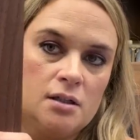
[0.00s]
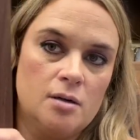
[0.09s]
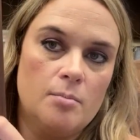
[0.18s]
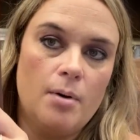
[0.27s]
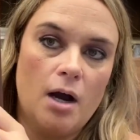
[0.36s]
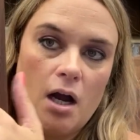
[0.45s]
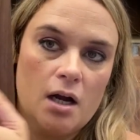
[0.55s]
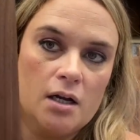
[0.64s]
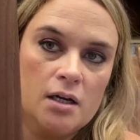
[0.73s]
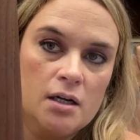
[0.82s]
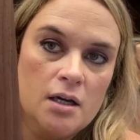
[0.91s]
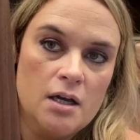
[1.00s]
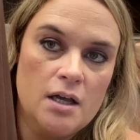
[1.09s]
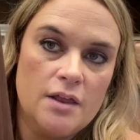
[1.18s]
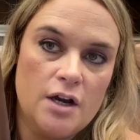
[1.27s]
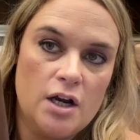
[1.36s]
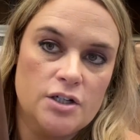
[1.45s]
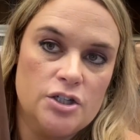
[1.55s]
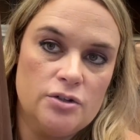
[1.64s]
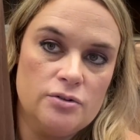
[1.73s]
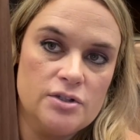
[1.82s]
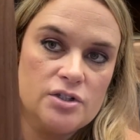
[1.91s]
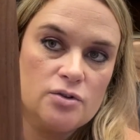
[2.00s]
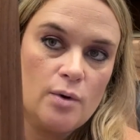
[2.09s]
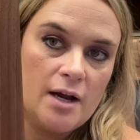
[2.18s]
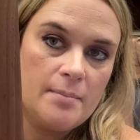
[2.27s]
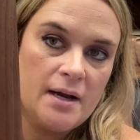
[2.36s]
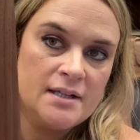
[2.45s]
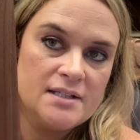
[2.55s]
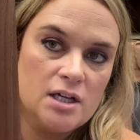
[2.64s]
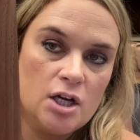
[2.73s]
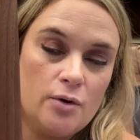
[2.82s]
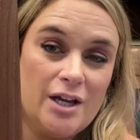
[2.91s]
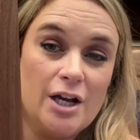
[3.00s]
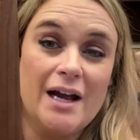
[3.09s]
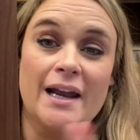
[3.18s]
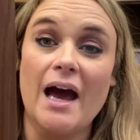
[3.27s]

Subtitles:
bar, there are 2 square buttons that go here,